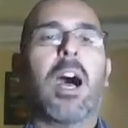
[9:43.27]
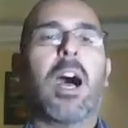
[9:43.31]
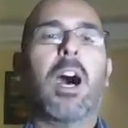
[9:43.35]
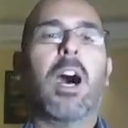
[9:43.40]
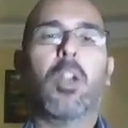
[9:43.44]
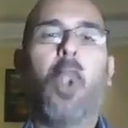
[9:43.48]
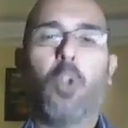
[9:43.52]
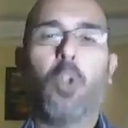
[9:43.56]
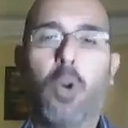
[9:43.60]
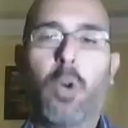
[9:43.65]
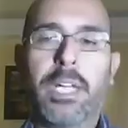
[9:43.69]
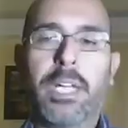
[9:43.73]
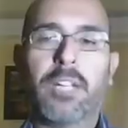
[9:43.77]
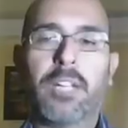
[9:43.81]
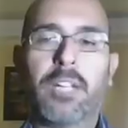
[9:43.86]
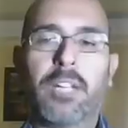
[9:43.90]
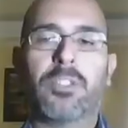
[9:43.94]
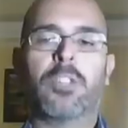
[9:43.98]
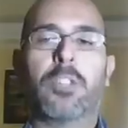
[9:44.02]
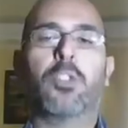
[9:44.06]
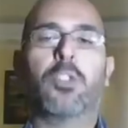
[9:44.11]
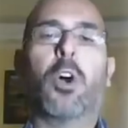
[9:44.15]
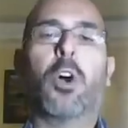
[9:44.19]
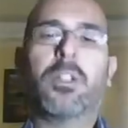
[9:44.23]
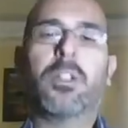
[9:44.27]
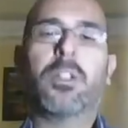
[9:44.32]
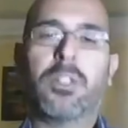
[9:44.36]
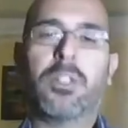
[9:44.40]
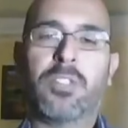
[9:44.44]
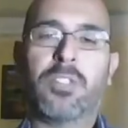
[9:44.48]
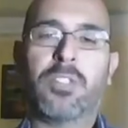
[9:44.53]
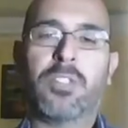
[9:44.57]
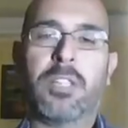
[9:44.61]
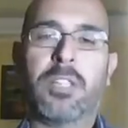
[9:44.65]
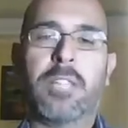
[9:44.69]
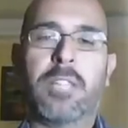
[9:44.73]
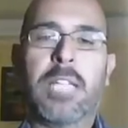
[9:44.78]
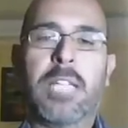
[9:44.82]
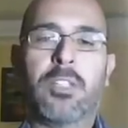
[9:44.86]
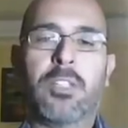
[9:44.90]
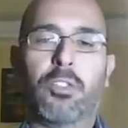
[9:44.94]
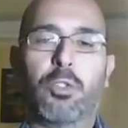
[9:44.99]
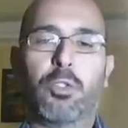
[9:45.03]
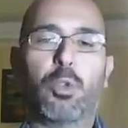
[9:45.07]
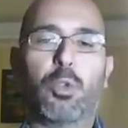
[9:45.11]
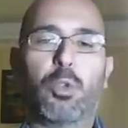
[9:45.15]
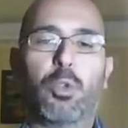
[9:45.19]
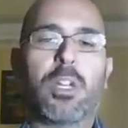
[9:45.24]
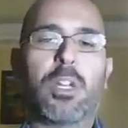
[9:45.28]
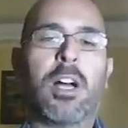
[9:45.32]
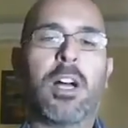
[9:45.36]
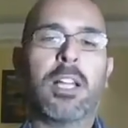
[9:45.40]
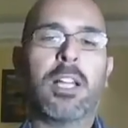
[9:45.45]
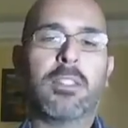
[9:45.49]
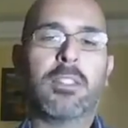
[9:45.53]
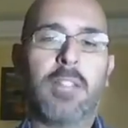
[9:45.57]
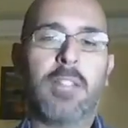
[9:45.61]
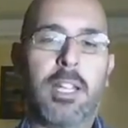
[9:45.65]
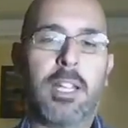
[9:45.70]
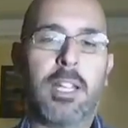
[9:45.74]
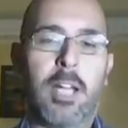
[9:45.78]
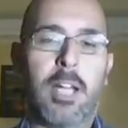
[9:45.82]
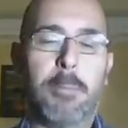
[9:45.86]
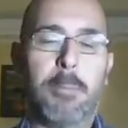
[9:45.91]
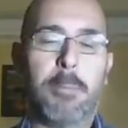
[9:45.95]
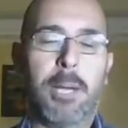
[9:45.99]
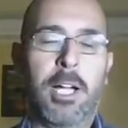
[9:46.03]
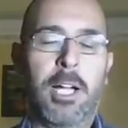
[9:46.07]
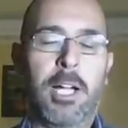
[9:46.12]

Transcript: are lawyers and doctors and dentists who can't take up